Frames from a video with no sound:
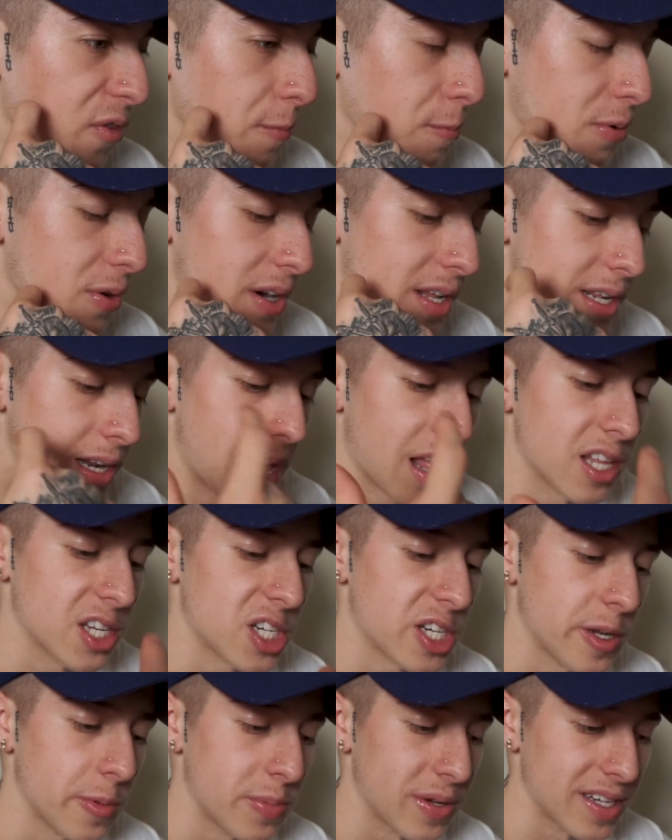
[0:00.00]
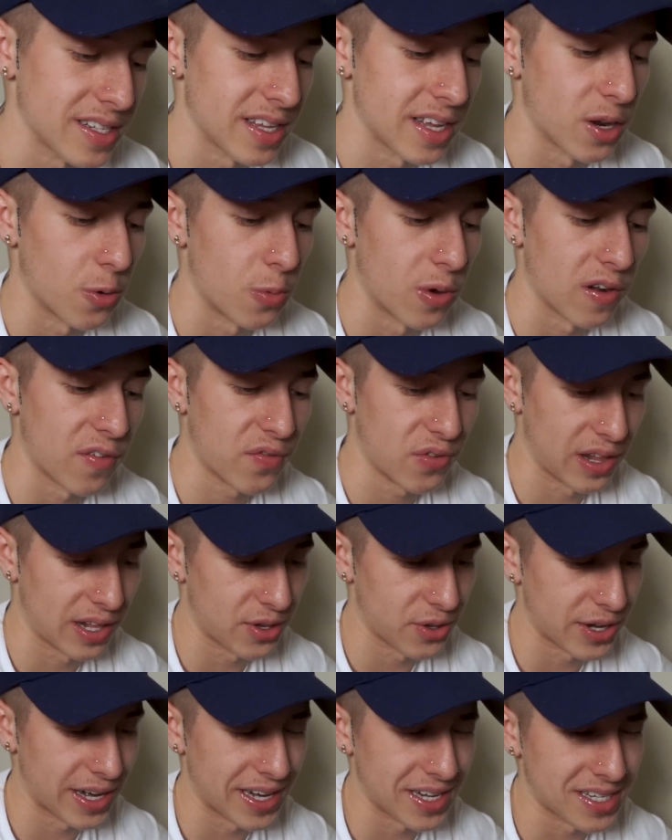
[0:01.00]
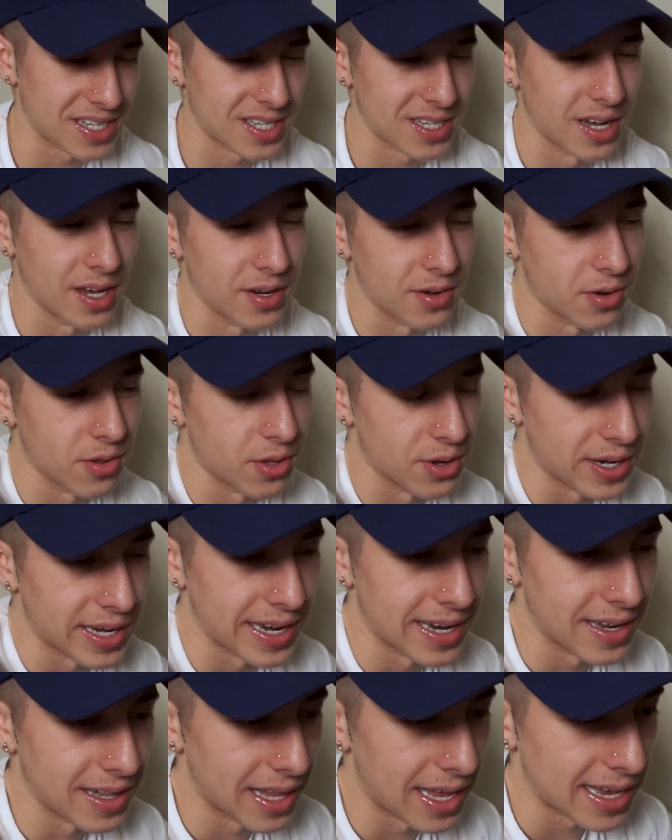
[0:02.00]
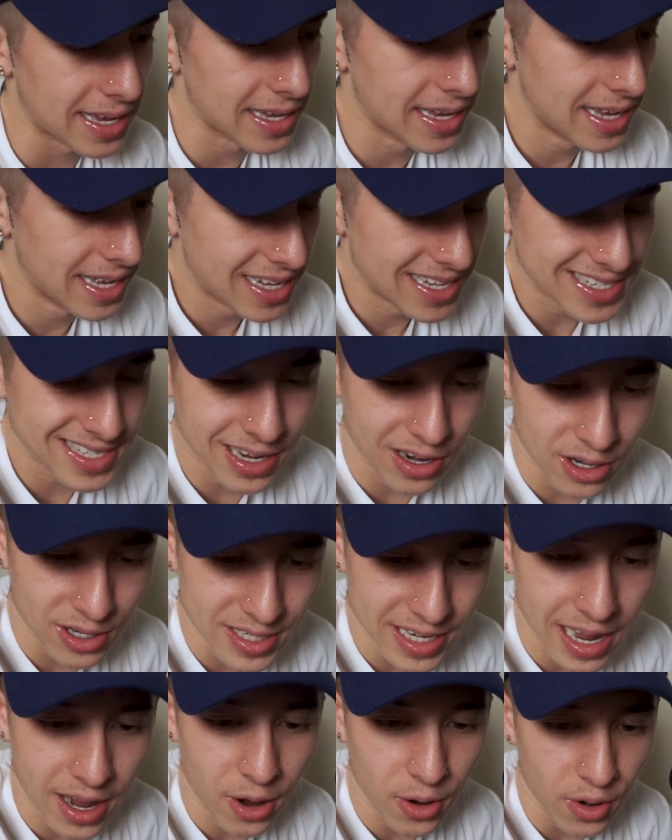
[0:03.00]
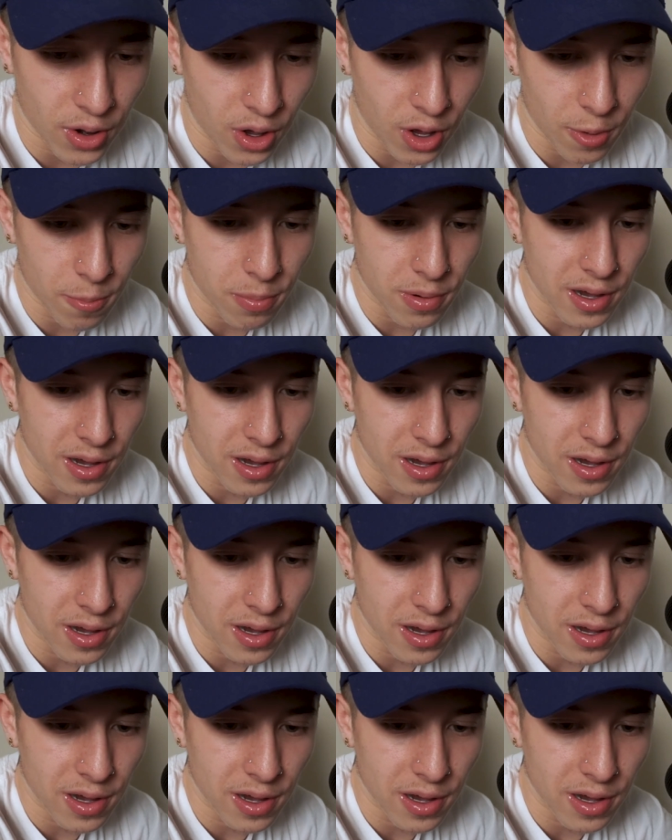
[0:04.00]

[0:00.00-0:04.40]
putting knowledge on them because they don't want to feel like they're getting sunned or they're getting like talked down on.